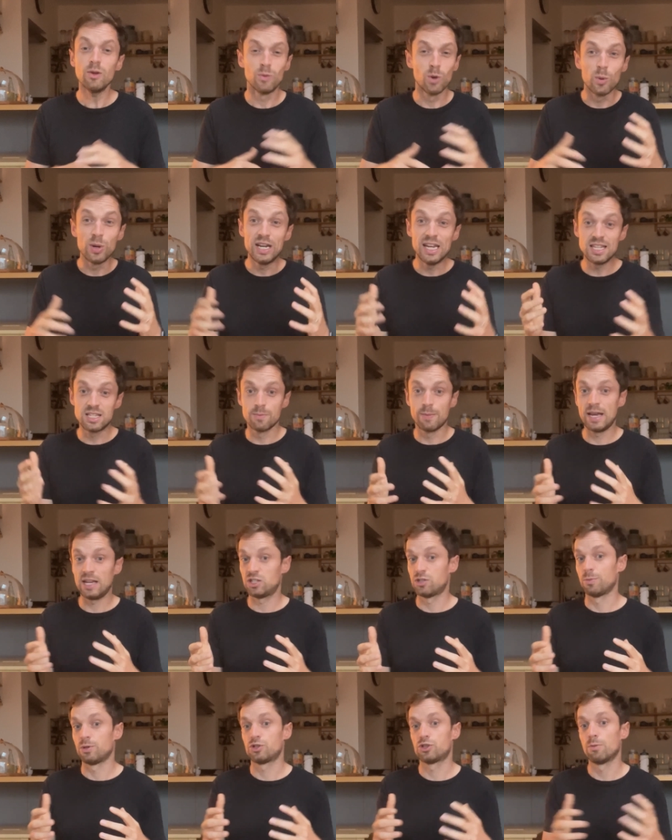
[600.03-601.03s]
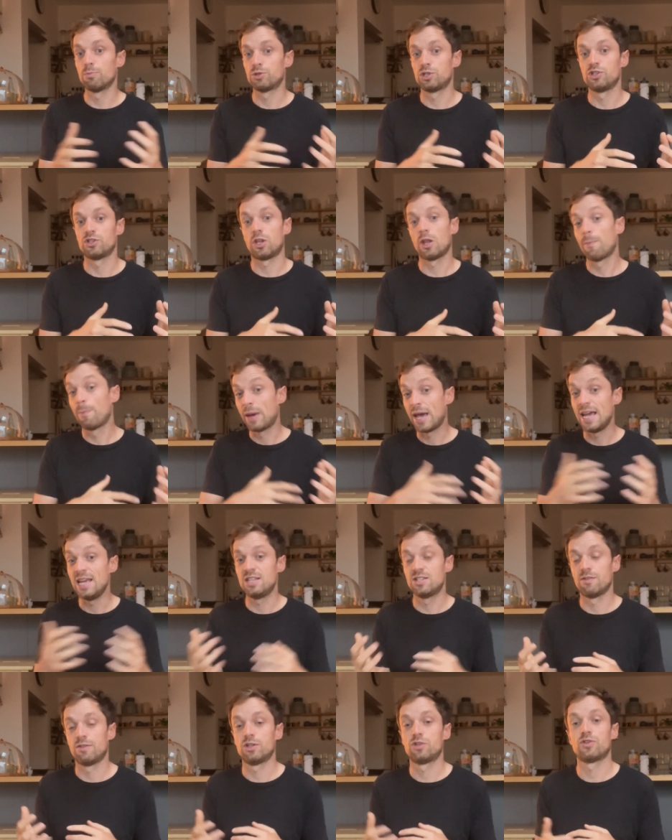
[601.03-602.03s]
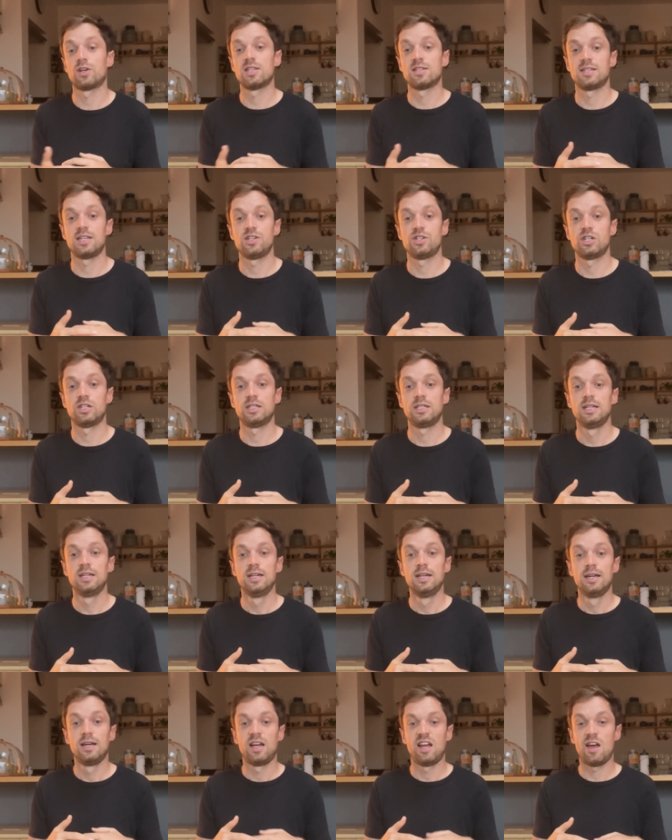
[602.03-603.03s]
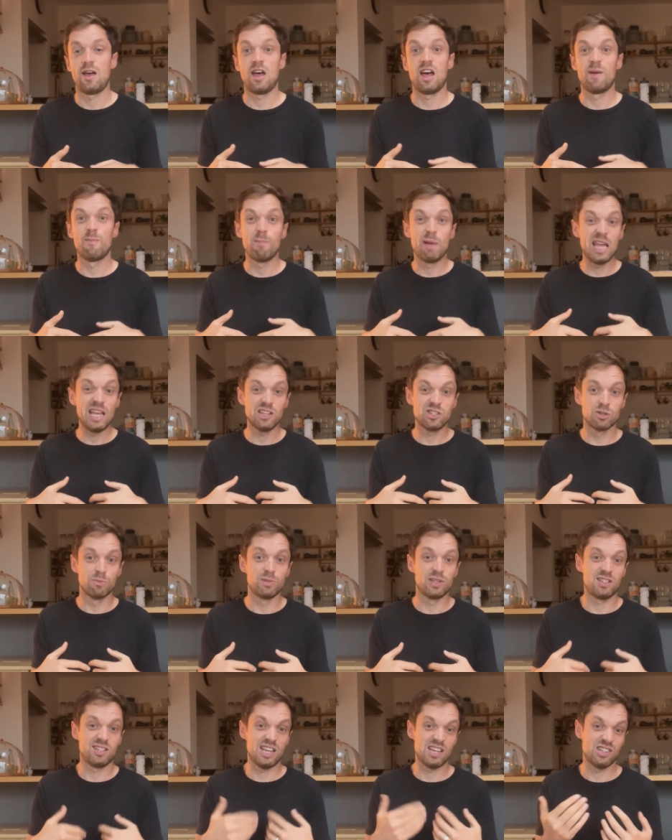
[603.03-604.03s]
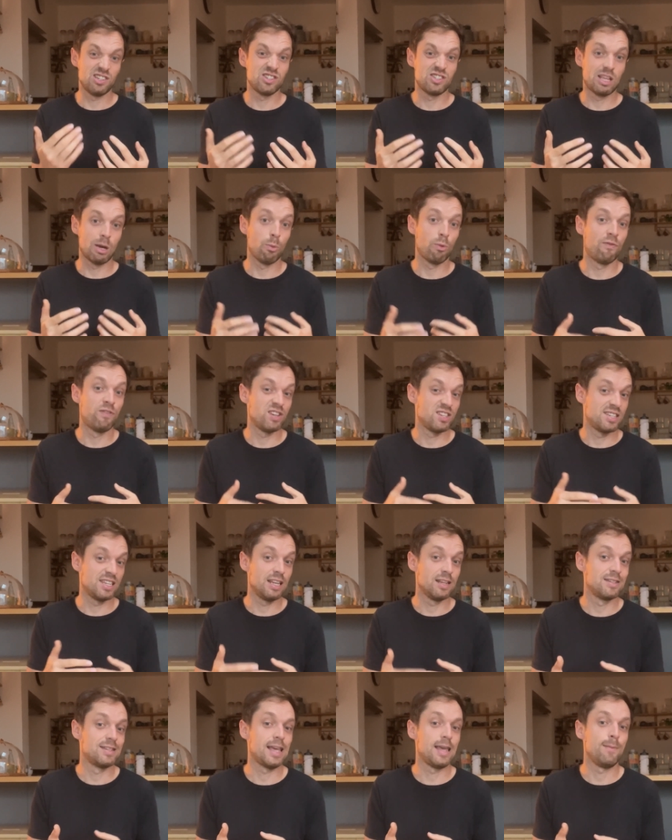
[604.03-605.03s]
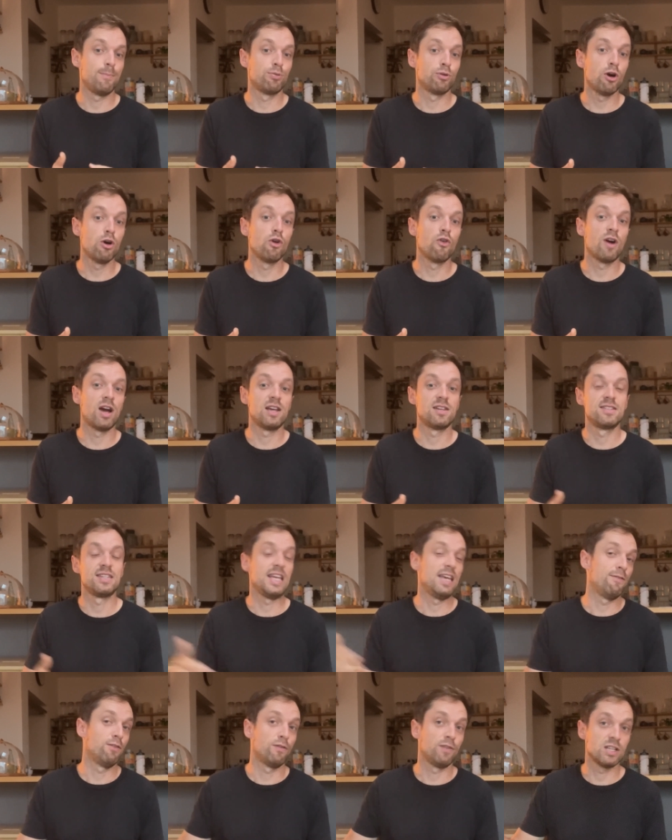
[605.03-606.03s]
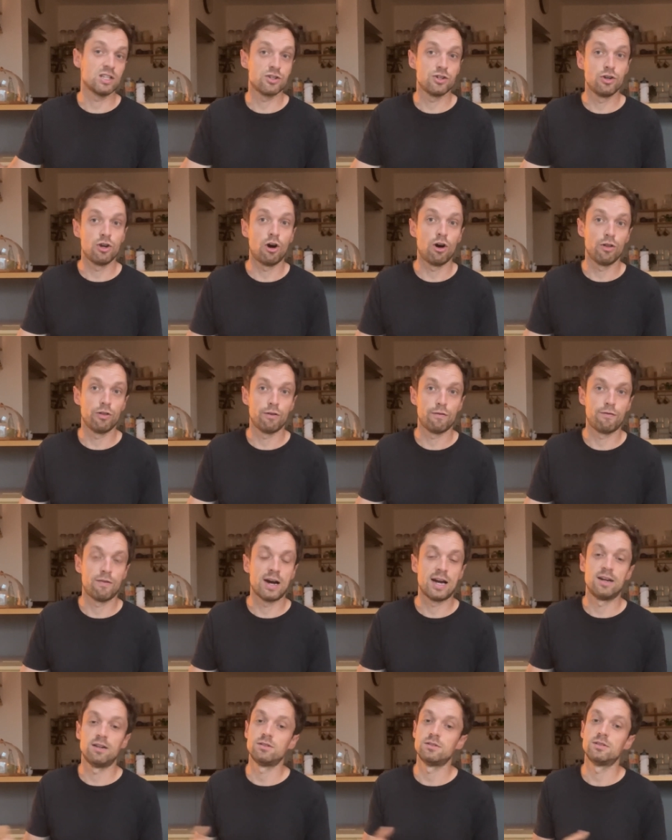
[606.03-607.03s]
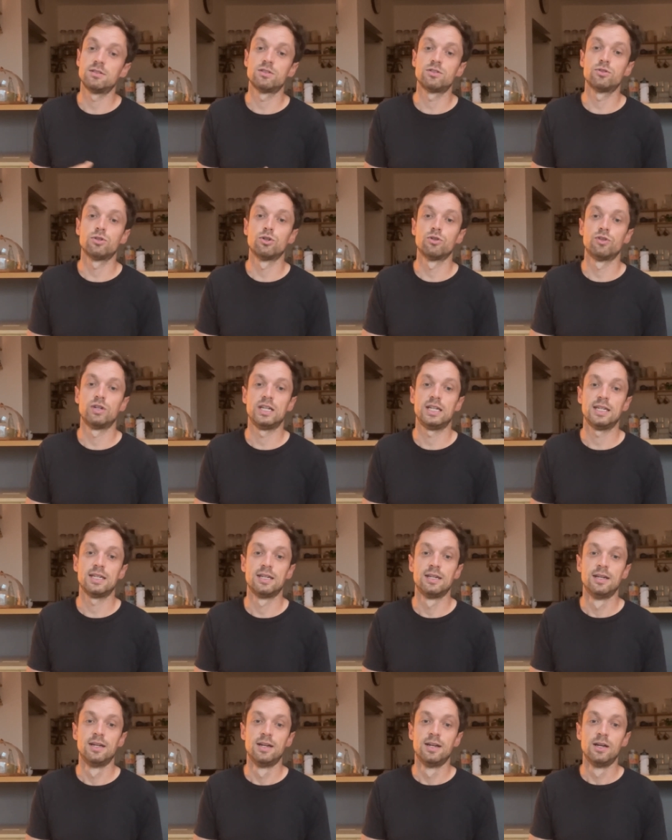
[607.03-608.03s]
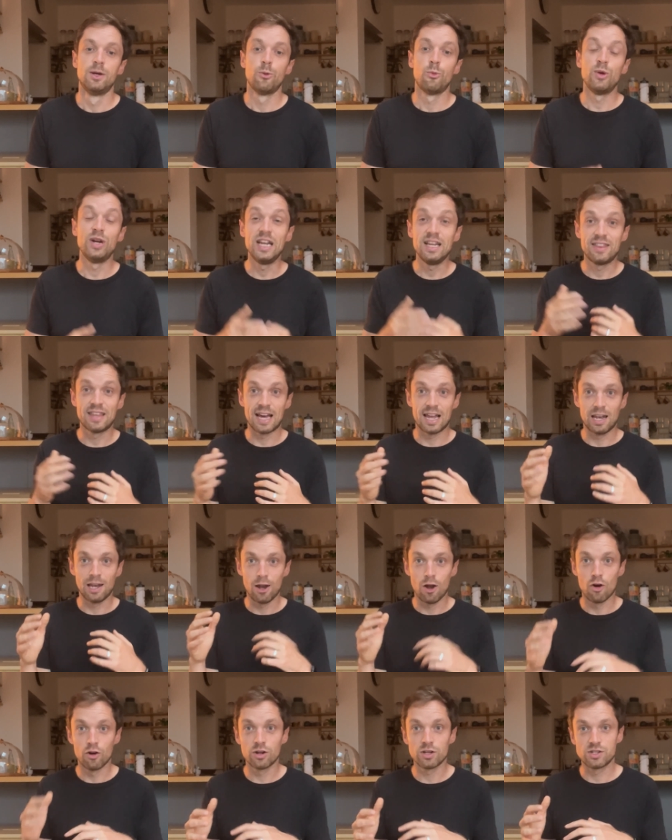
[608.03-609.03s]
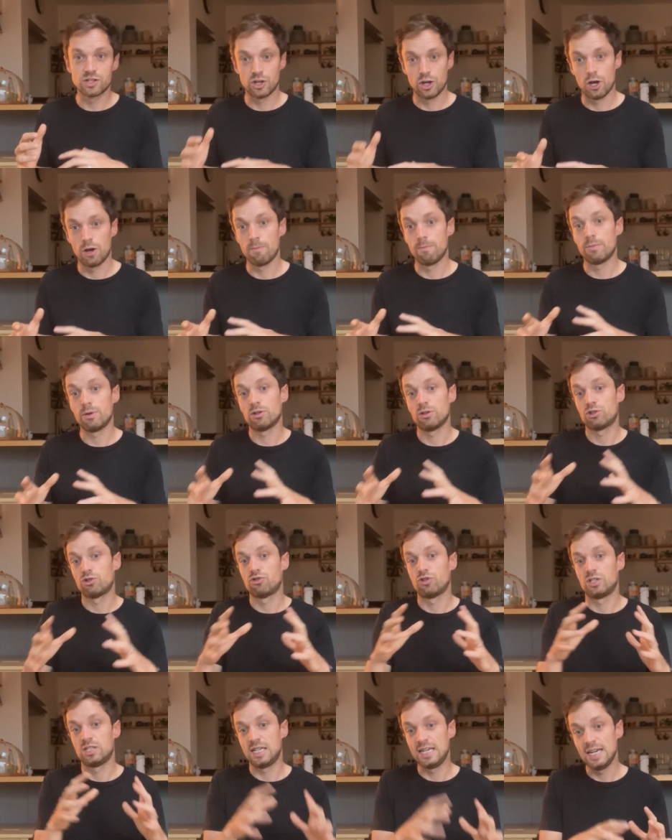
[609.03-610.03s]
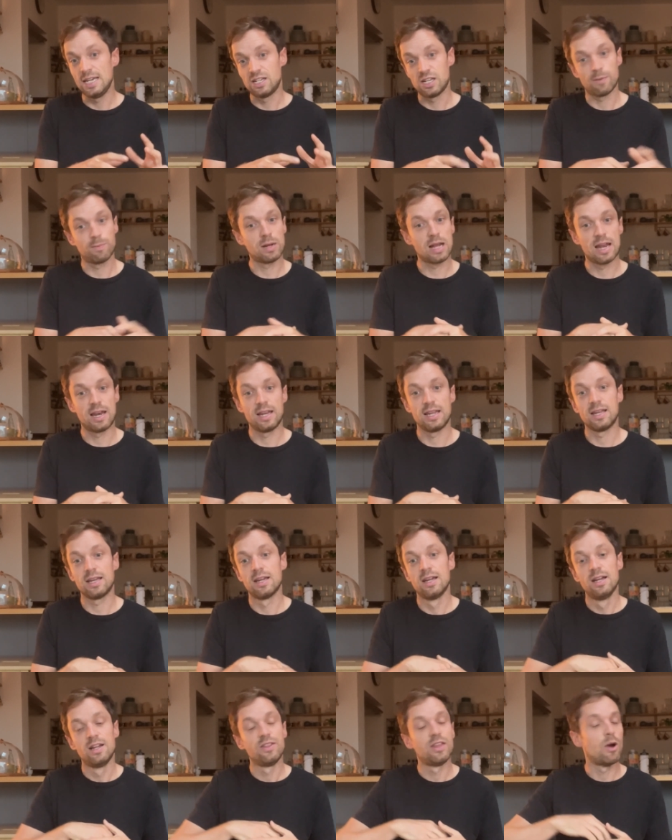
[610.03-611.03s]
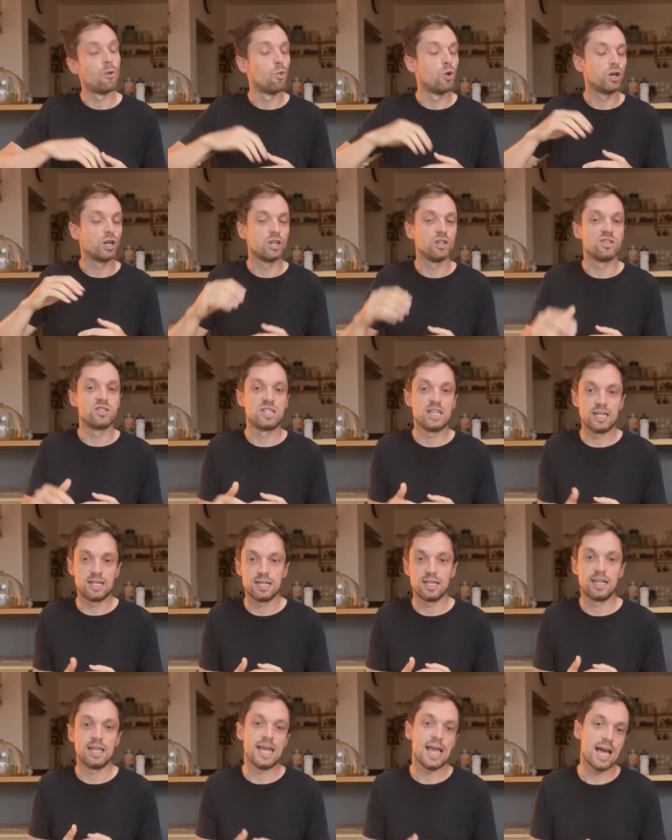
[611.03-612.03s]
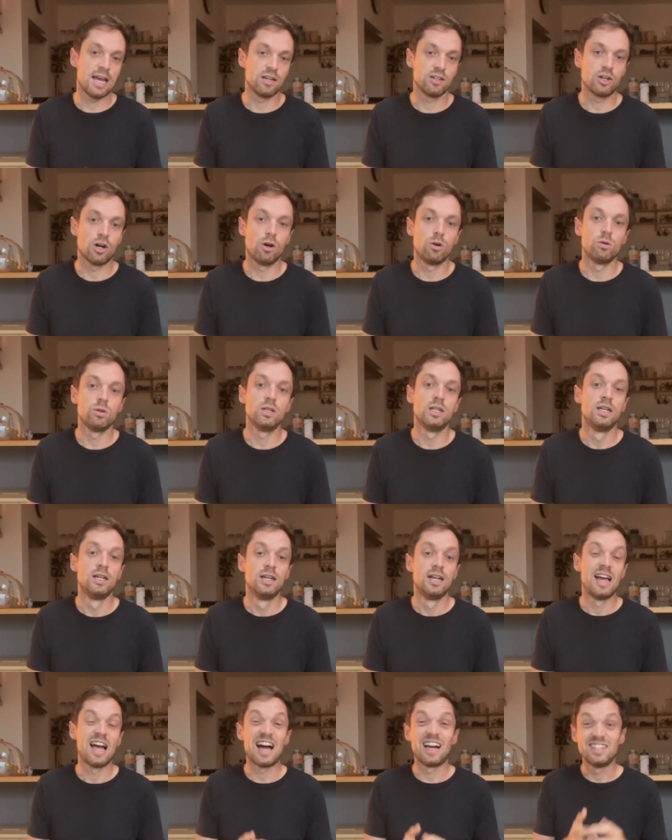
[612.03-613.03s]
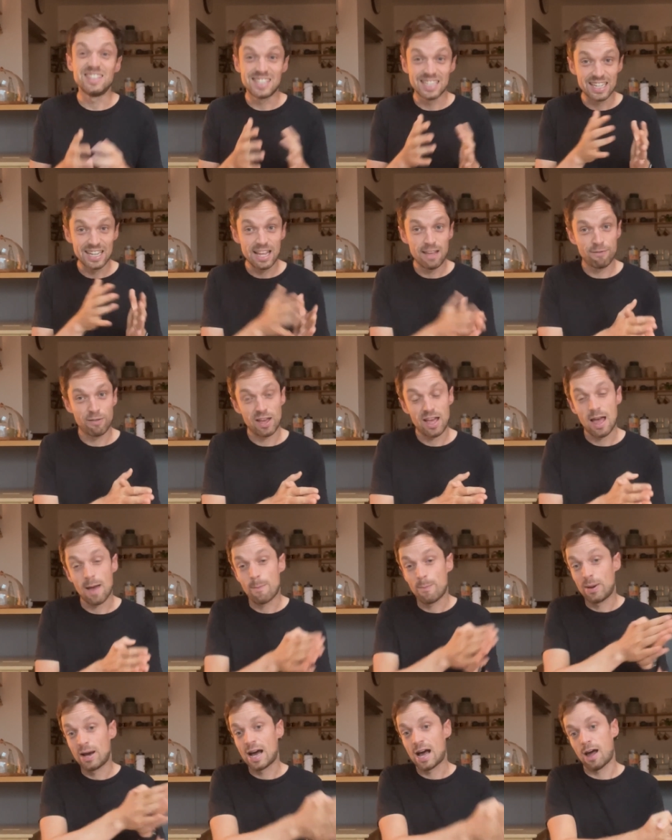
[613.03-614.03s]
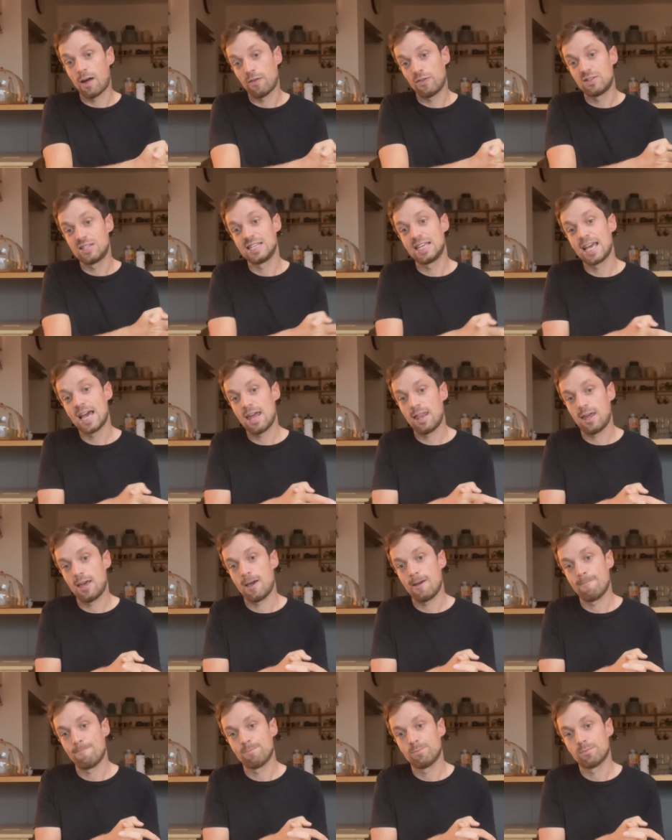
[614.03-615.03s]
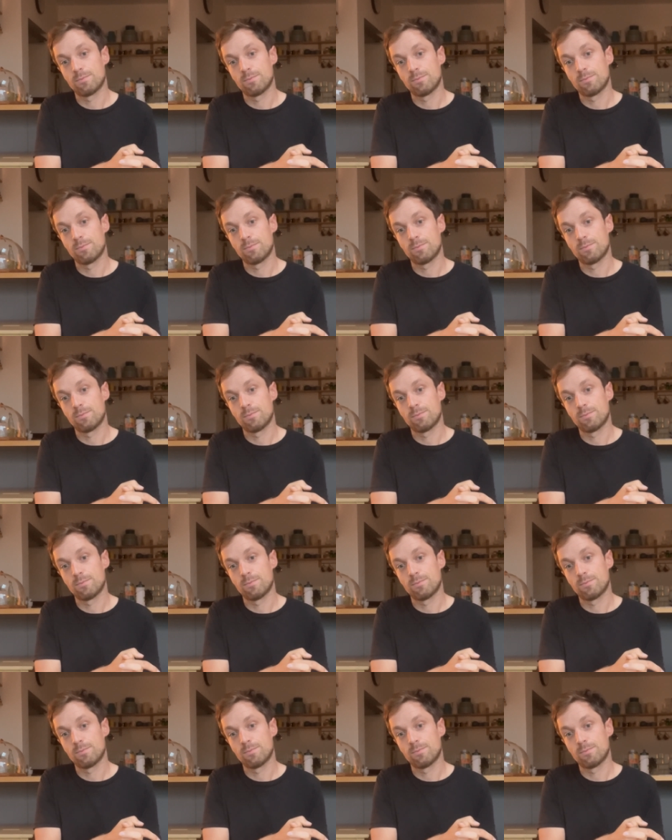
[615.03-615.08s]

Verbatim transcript: Well, we need to make some assumptions on the pace of the transition uh, and make some decisions that will facilitate progress, even if it's not the final story. We need that long-term strategic planning that would consider the end goal and deliver a path to get there.